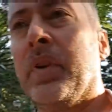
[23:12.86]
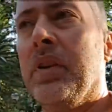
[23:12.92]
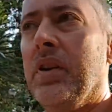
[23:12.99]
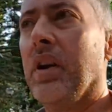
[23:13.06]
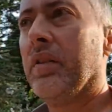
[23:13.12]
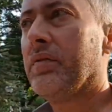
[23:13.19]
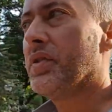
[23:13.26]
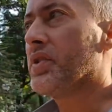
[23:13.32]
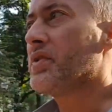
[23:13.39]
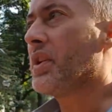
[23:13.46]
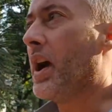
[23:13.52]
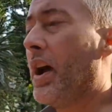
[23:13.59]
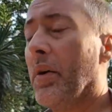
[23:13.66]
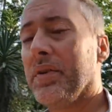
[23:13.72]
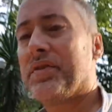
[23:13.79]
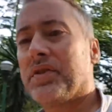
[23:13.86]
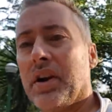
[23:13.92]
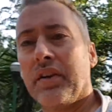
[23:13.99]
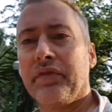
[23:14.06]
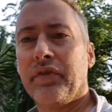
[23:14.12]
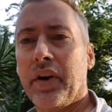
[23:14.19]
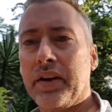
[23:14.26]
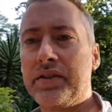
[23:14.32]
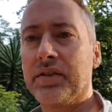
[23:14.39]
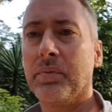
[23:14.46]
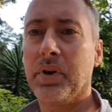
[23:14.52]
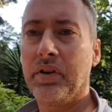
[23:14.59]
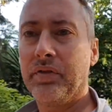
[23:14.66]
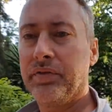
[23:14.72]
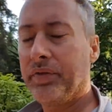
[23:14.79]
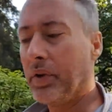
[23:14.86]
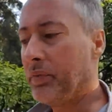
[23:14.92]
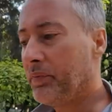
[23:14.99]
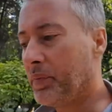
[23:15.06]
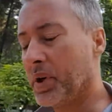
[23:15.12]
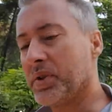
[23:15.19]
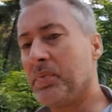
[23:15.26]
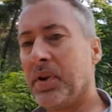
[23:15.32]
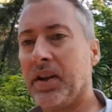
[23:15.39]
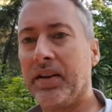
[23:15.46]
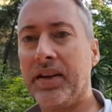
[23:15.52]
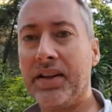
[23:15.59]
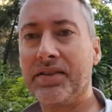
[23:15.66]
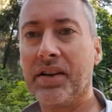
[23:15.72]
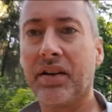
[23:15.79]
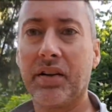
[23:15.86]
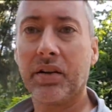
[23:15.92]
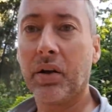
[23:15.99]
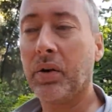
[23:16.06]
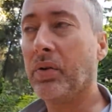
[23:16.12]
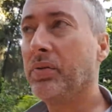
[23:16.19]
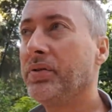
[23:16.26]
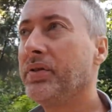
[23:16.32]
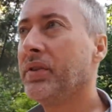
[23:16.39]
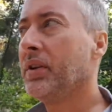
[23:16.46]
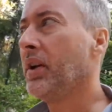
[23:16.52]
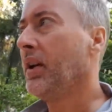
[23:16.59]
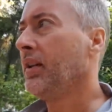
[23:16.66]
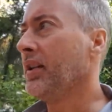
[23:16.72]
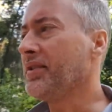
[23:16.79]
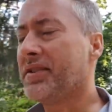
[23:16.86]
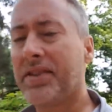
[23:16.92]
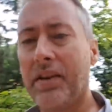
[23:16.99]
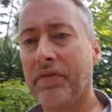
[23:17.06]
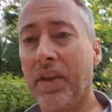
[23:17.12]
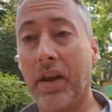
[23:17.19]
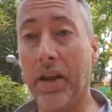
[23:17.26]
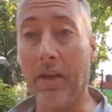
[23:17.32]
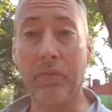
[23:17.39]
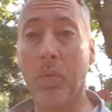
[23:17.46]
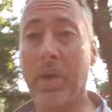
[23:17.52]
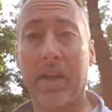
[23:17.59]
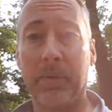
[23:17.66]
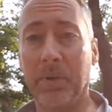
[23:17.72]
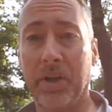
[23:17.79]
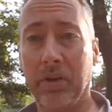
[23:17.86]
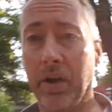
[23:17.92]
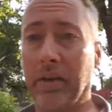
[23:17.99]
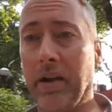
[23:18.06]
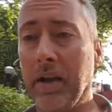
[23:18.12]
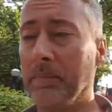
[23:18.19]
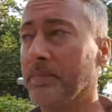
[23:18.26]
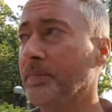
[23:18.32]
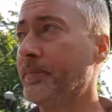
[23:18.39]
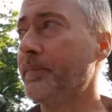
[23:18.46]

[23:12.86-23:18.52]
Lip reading: I always try to find someone who puts me in decent clothes. This is stuff that everyone can be doing, right?